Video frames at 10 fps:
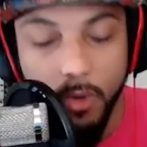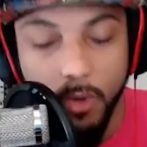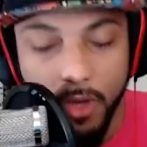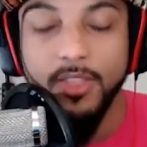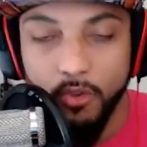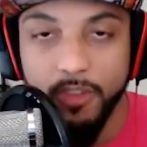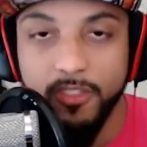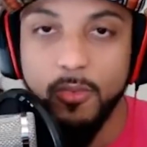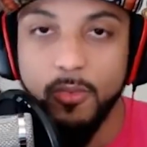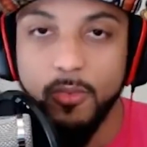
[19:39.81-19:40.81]
The more choices
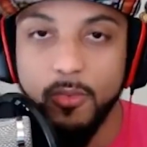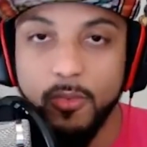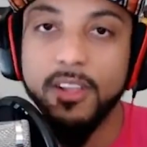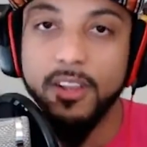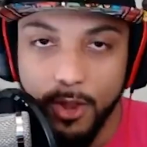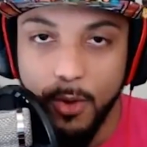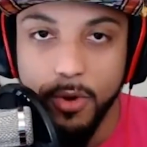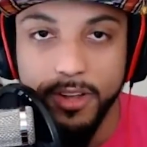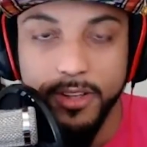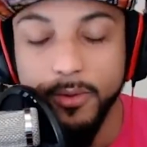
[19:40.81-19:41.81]
you make, the lower
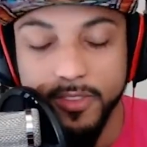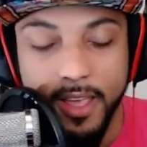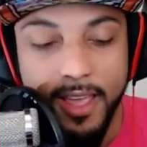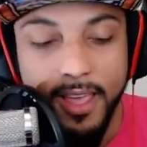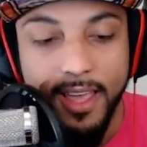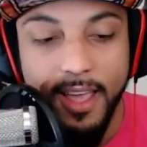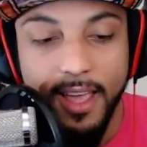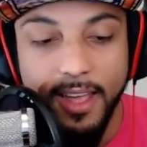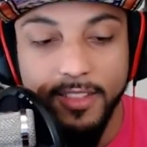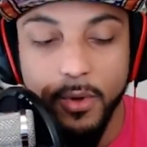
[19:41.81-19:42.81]
it goes. And
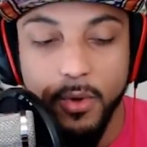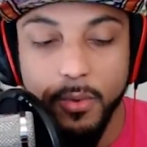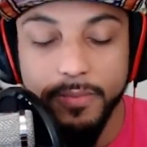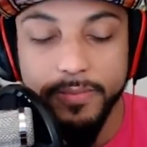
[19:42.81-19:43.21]
so